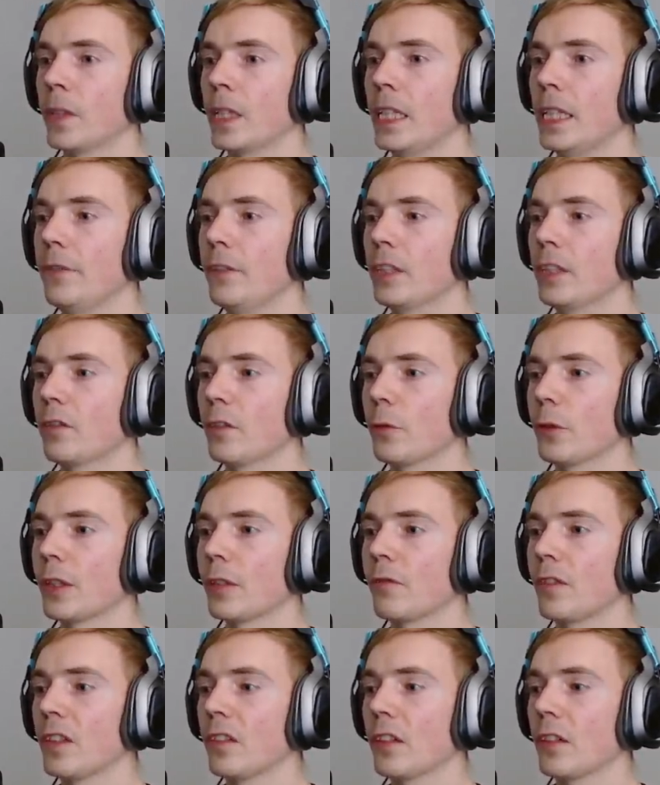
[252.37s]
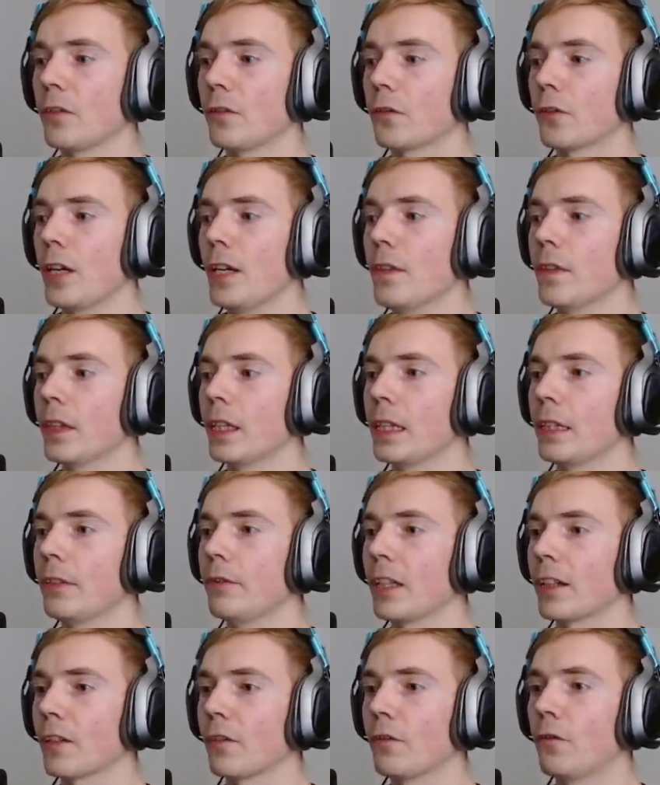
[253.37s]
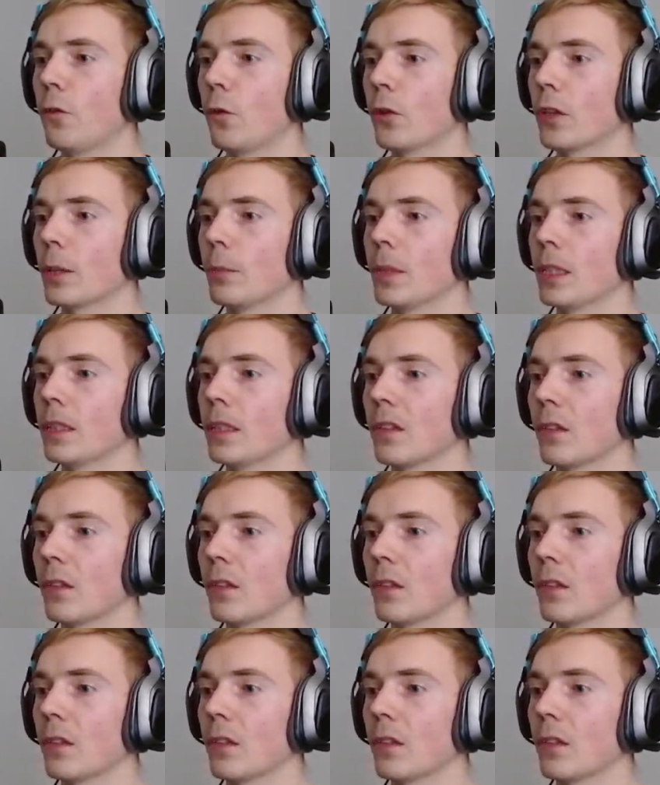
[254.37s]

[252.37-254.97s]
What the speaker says: And even if I want to visit a friend, they live like 40 minutes